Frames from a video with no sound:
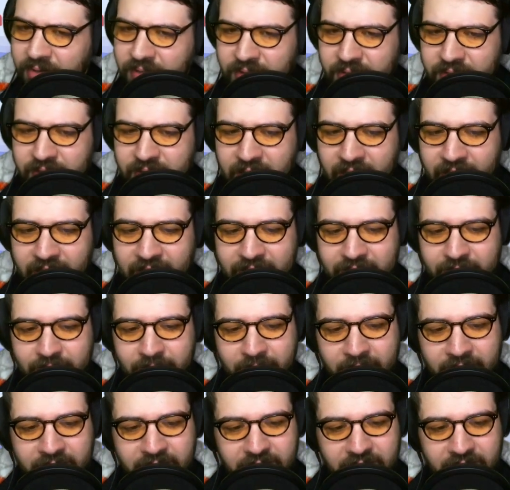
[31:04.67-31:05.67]
a design? I guess it
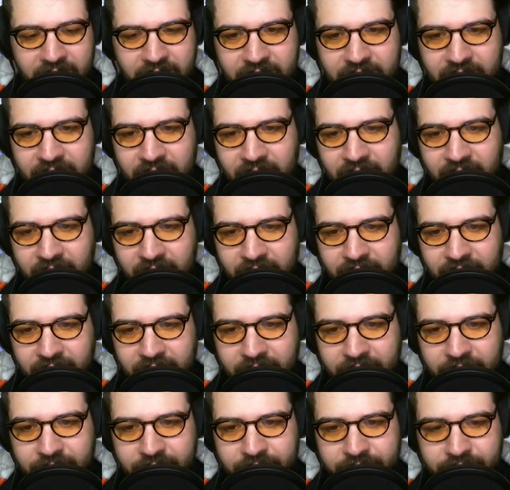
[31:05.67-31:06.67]
makes it easier, I don't
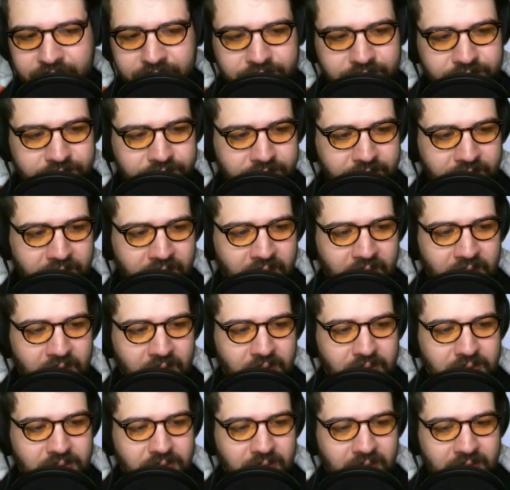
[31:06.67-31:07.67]
know.
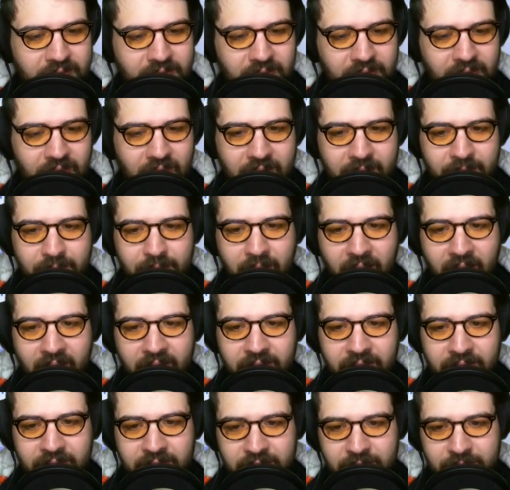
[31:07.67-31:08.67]
So that's a lot of
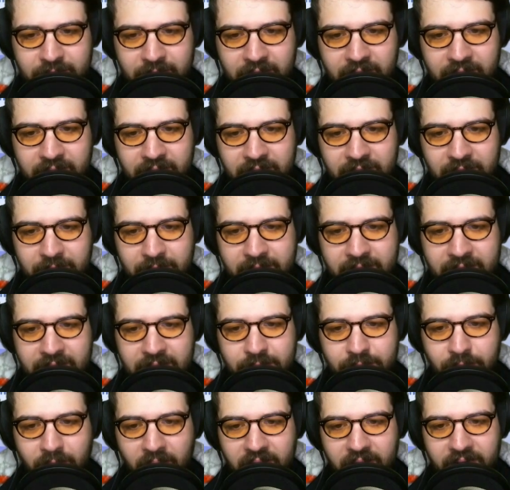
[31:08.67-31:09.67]
miles I'm gonna need to be
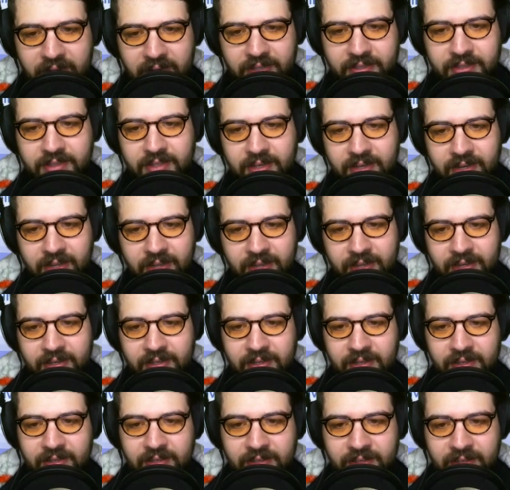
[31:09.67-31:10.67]
spending today. I
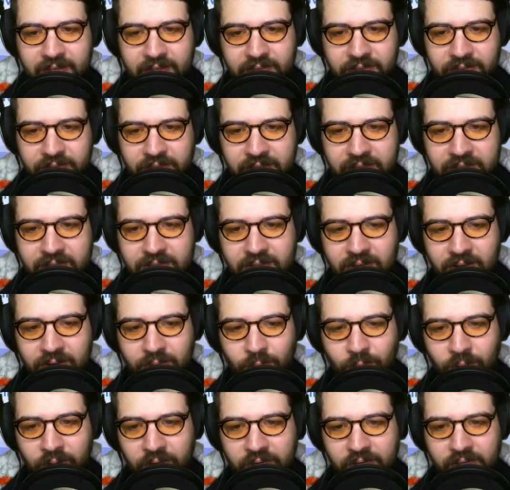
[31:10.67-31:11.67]
need to really start
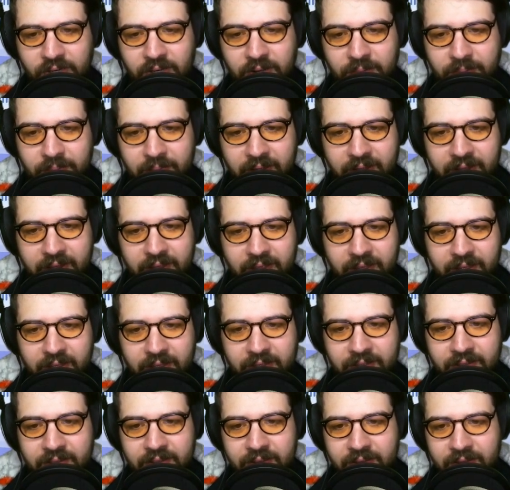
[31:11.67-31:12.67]
working on my
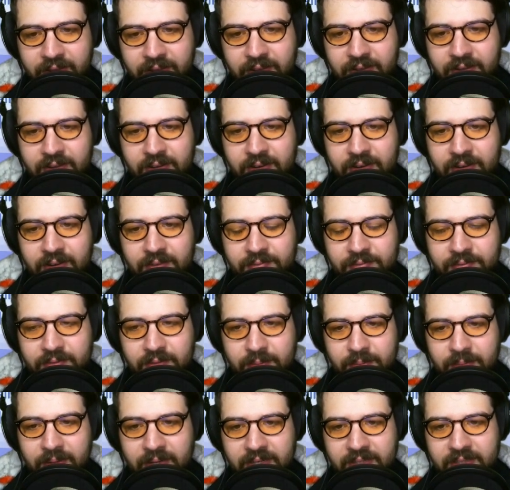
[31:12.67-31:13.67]

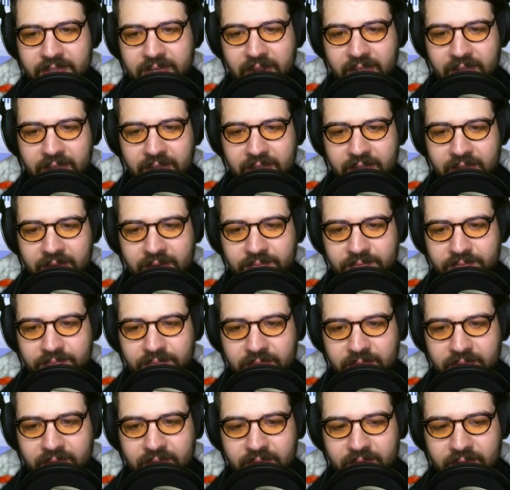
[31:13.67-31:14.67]
my daily
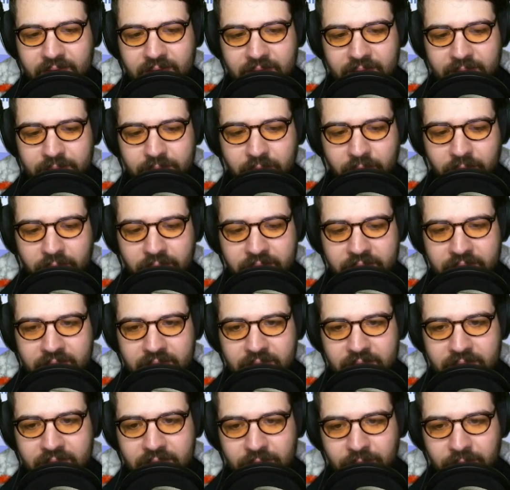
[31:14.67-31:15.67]

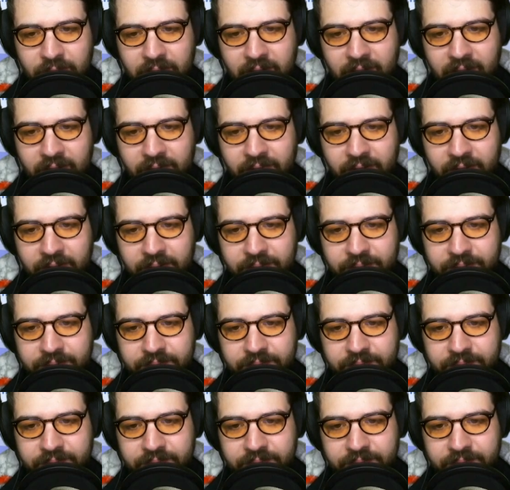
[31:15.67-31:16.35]
bonuses or whatever.